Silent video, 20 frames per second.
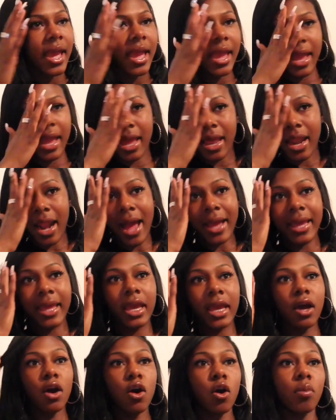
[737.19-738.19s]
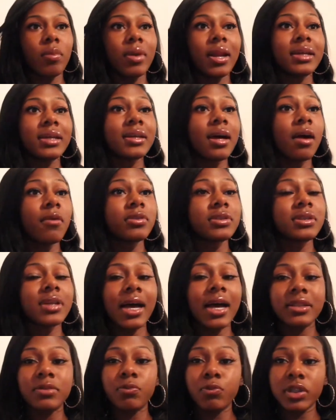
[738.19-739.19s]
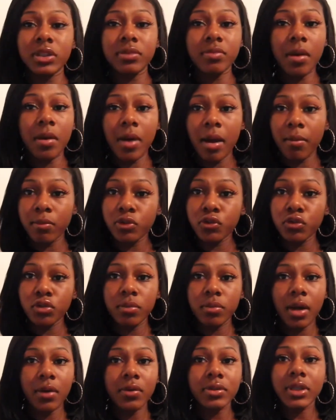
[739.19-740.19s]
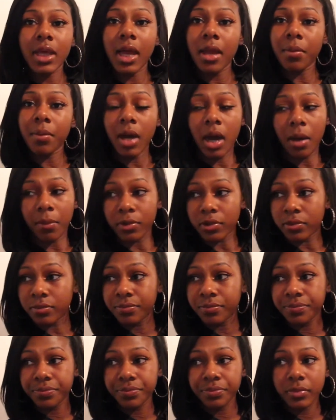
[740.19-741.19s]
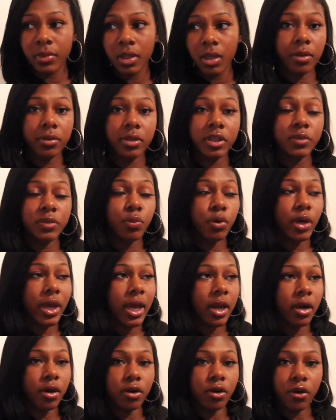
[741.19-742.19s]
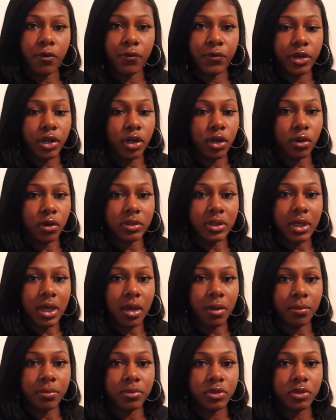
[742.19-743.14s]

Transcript: And I get home and I went to my mama's room. I was like, Mama, this boy had a girlfriend the whole time.